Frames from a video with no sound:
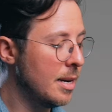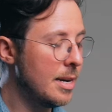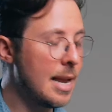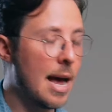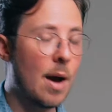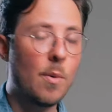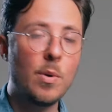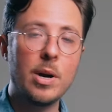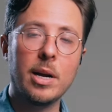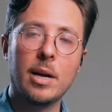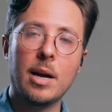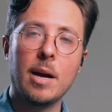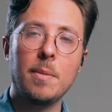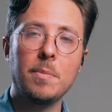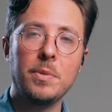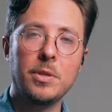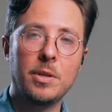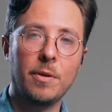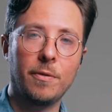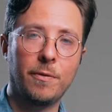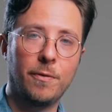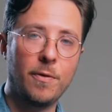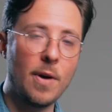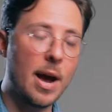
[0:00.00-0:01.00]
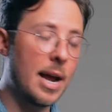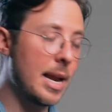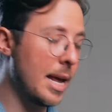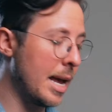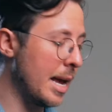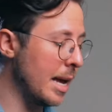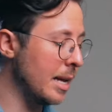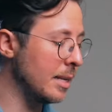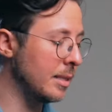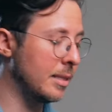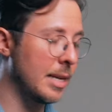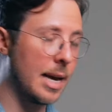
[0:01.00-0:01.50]
Now, when it comes to fret
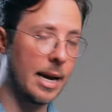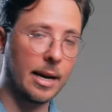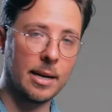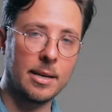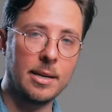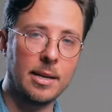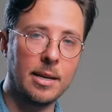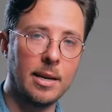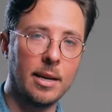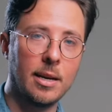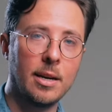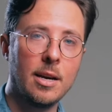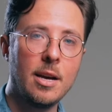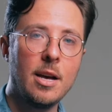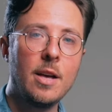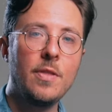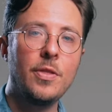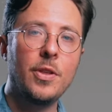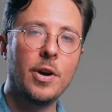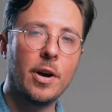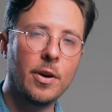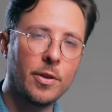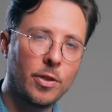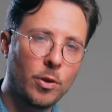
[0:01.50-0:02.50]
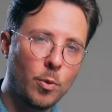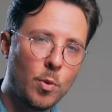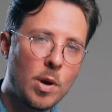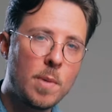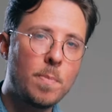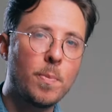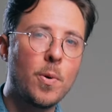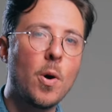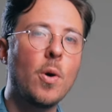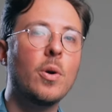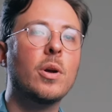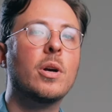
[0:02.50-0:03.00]
hand technique, there are 3
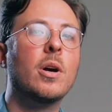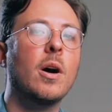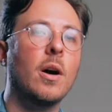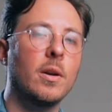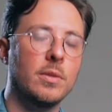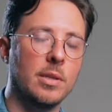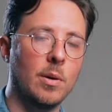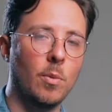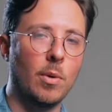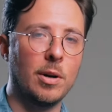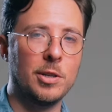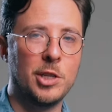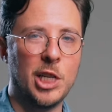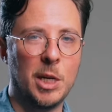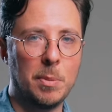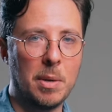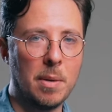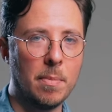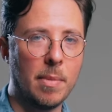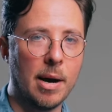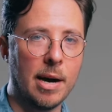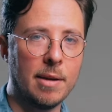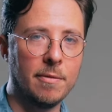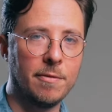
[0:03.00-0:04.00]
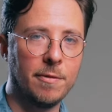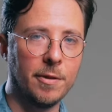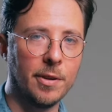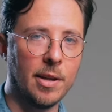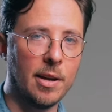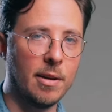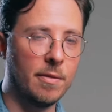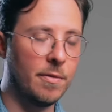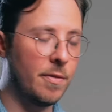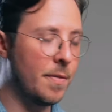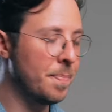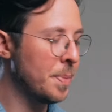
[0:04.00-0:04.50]
protocols I want you to be mindful
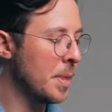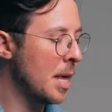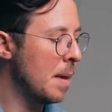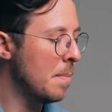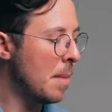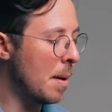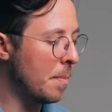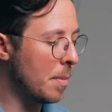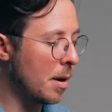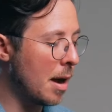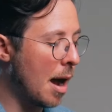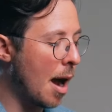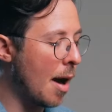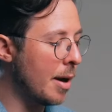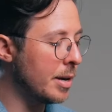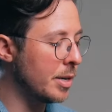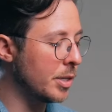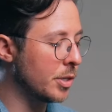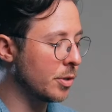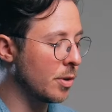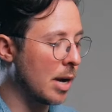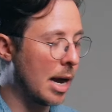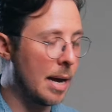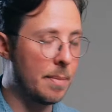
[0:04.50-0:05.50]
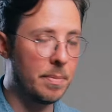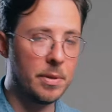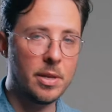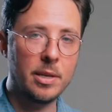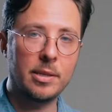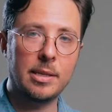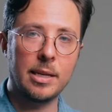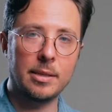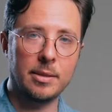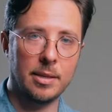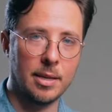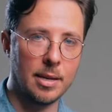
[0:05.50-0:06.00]
of. Remember how I described
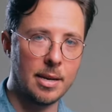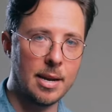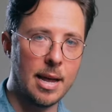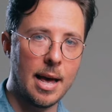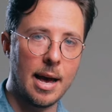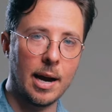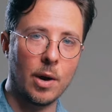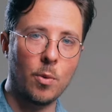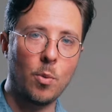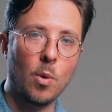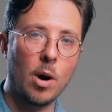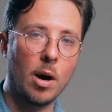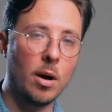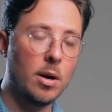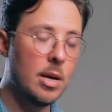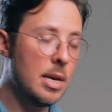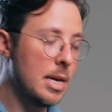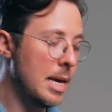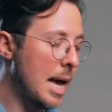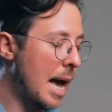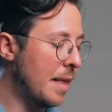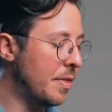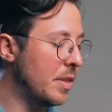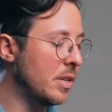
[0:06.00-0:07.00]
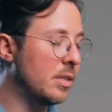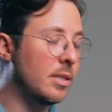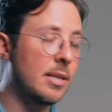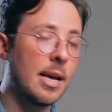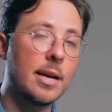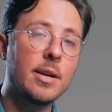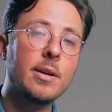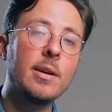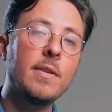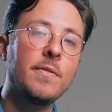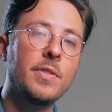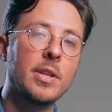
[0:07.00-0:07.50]
this as the neck? Well, at the
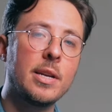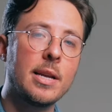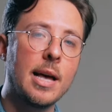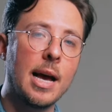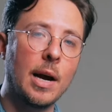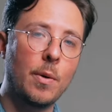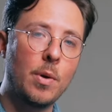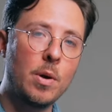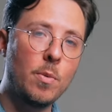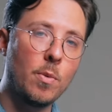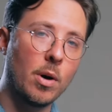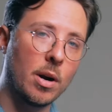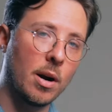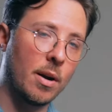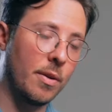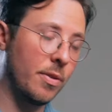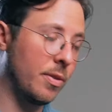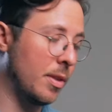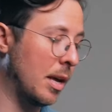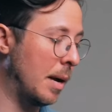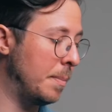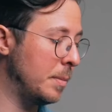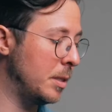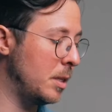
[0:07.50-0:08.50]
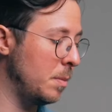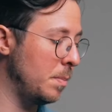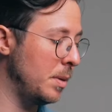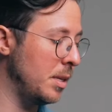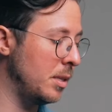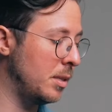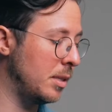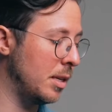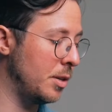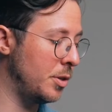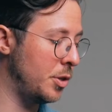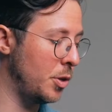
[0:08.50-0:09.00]
center of the neck, we want our thumb to be
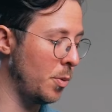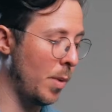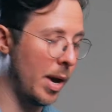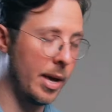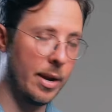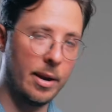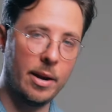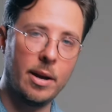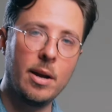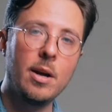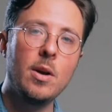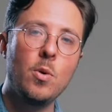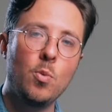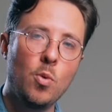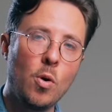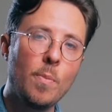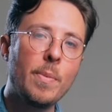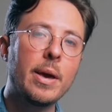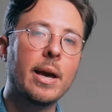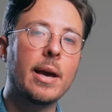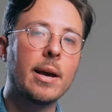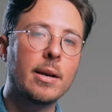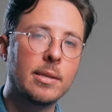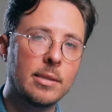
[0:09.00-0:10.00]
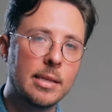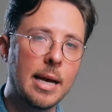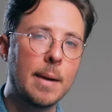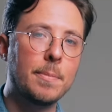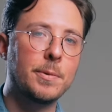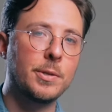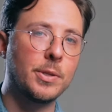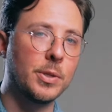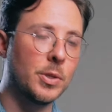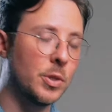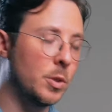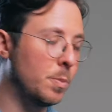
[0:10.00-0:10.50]
situated. We'll make
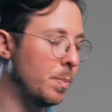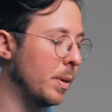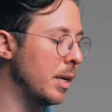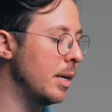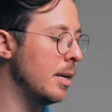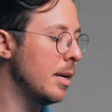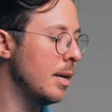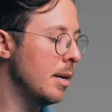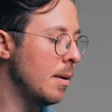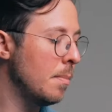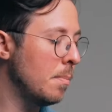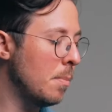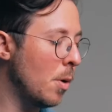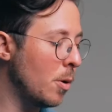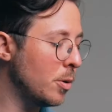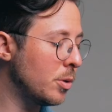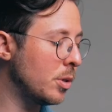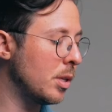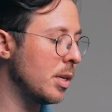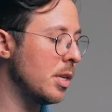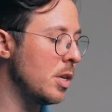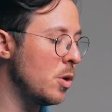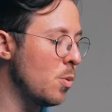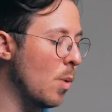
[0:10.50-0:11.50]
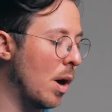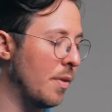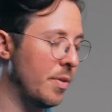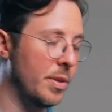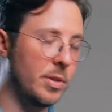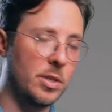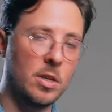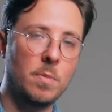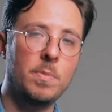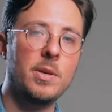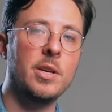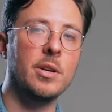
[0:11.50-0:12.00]
exceptions, but mostly you want
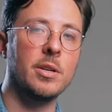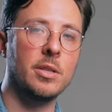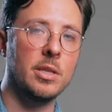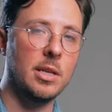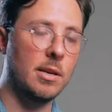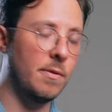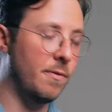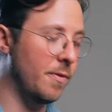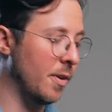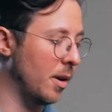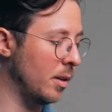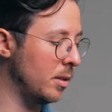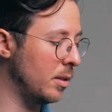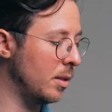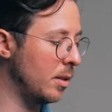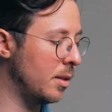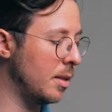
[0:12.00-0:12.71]
this to be your default.